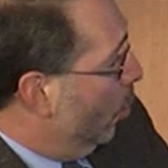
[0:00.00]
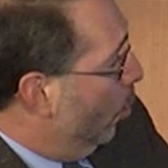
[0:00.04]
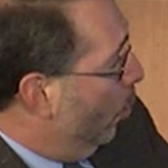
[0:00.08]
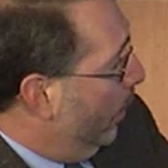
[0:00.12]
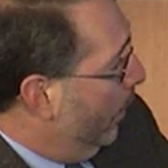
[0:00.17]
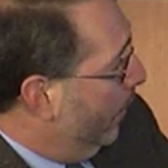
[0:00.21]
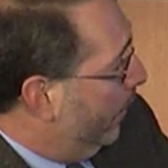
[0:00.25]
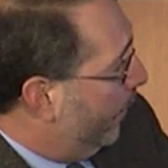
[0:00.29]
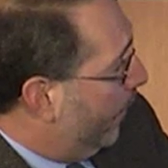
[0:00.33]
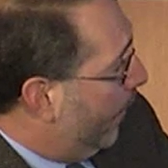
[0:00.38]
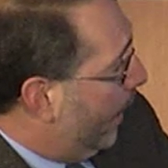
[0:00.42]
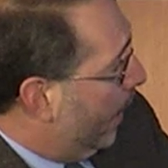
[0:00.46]

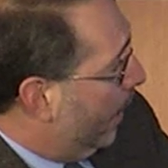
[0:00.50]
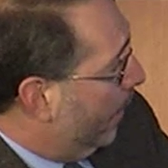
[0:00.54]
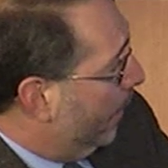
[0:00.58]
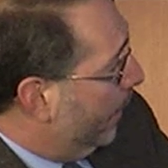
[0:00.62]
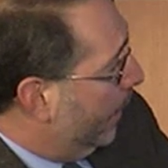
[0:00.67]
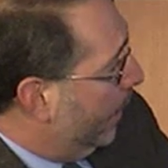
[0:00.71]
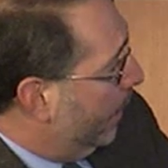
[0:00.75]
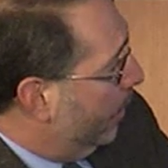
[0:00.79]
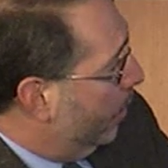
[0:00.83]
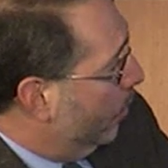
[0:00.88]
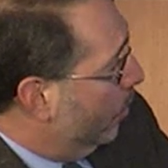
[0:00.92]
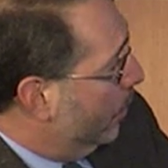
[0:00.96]
we found
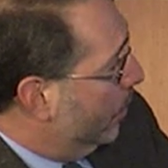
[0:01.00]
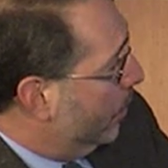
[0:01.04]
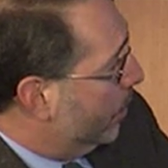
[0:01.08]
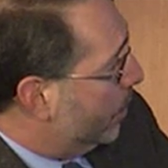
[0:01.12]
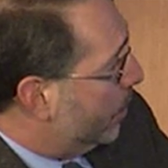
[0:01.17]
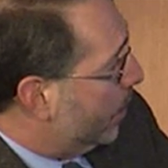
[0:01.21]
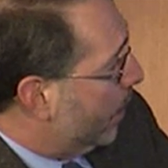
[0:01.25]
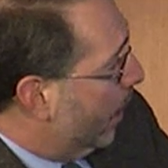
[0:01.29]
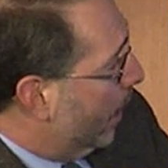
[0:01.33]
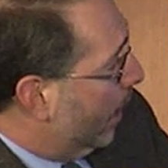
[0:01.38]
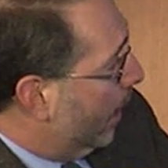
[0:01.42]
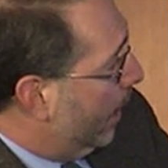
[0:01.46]
that it
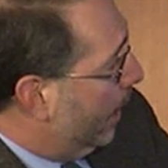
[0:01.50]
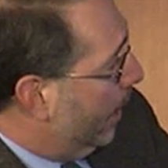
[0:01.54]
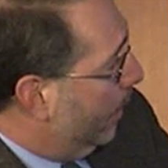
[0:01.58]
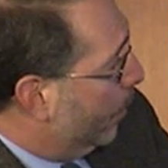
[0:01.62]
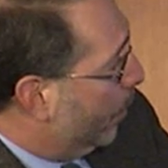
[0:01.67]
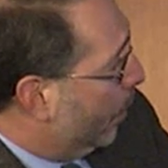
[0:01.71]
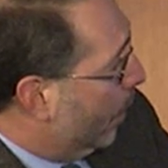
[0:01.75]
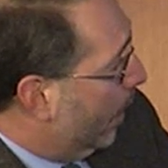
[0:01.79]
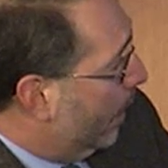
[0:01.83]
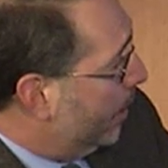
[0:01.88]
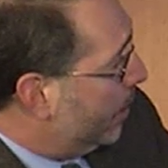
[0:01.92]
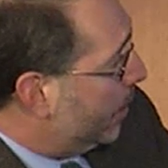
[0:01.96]
was
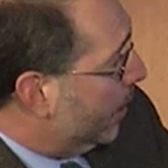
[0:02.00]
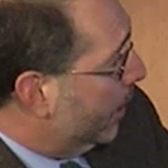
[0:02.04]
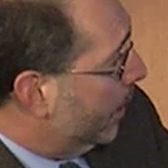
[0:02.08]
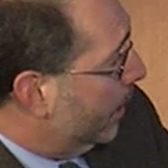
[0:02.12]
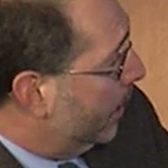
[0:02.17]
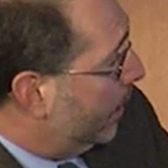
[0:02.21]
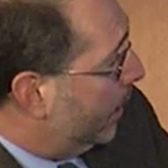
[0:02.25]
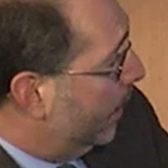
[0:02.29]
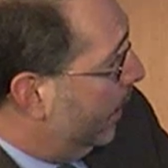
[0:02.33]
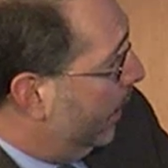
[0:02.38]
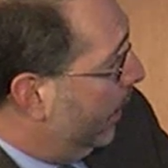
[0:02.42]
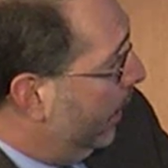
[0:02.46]

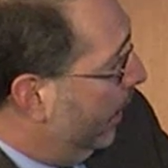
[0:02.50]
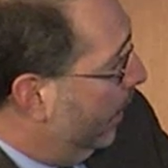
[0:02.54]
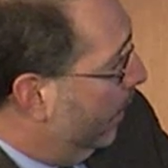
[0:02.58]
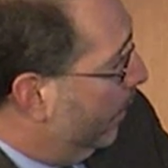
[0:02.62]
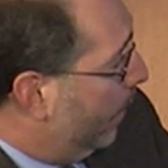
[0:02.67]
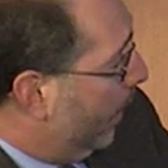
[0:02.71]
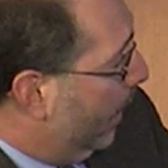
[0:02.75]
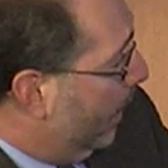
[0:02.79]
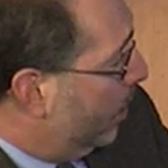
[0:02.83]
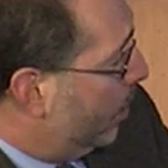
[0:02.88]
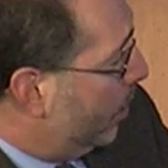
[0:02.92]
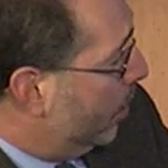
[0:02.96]
present in
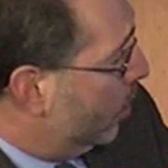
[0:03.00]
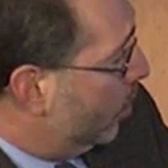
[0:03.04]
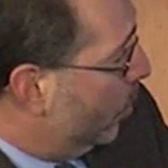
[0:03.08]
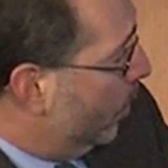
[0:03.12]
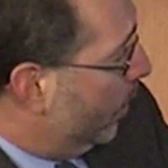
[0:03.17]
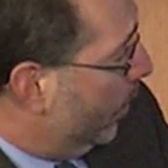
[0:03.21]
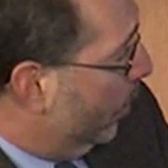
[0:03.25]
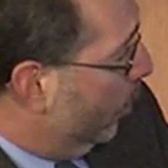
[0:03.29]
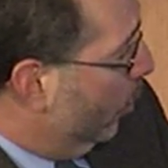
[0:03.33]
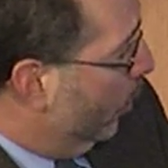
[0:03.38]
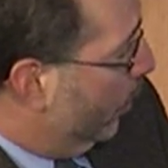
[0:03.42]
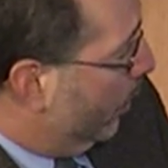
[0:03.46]
patients
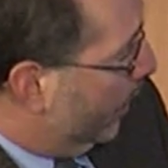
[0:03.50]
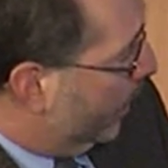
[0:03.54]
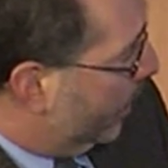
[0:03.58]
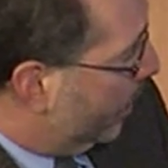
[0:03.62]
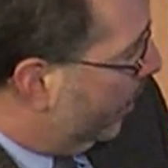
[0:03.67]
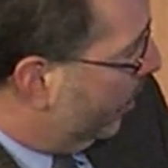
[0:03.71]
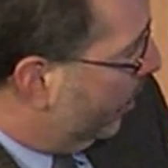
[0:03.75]
with lupus.